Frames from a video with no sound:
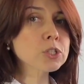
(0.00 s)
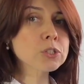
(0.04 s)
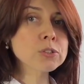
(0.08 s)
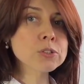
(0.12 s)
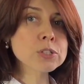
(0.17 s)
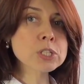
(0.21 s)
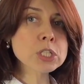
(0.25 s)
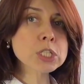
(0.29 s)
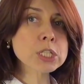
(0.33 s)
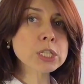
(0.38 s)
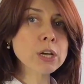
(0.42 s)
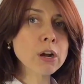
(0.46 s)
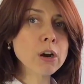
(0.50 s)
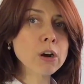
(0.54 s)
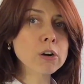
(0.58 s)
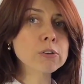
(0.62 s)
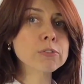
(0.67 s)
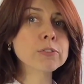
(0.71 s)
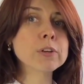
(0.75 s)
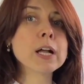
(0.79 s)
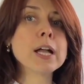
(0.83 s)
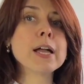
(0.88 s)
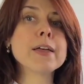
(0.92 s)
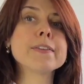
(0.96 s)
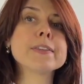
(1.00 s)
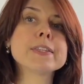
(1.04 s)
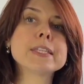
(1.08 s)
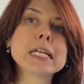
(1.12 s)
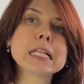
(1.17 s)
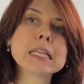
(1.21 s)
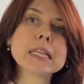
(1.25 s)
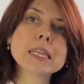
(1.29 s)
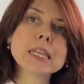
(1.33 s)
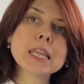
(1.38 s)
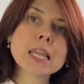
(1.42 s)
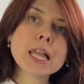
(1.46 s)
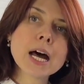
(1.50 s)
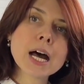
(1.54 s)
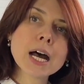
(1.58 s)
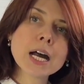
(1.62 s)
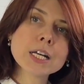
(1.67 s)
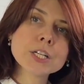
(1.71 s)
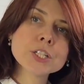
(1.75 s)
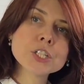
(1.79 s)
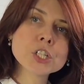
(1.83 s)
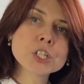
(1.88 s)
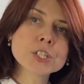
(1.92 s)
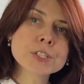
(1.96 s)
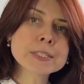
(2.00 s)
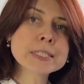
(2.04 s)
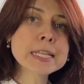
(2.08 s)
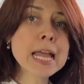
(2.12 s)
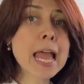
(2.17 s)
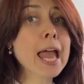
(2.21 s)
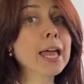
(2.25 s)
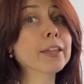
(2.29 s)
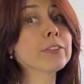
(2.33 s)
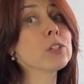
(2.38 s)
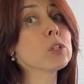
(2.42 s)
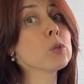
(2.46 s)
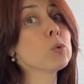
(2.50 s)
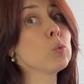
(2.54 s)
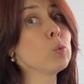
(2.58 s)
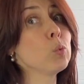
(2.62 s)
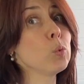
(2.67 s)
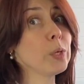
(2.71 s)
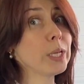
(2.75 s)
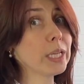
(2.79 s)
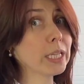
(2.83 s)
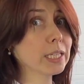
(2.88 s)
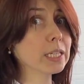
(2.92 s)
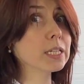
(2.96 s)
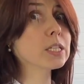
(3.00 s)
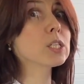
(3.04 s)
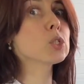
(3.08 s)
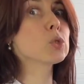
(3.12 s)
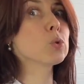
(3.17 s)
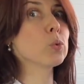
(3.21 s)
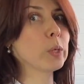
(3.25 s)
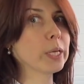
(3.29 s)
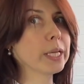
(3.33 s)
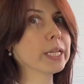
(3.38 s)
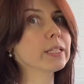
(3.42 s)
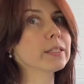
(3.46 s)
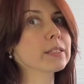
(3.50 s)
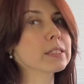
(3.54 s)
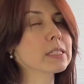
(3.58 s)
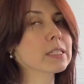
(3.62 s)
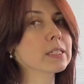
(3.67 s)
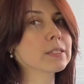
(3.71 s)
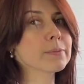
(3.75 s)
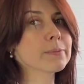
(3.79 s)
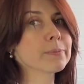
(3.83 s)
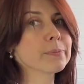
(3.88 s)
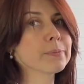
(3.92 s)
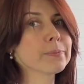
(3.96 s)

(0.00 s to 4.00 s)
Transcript: to serve the largest and the widest wheels.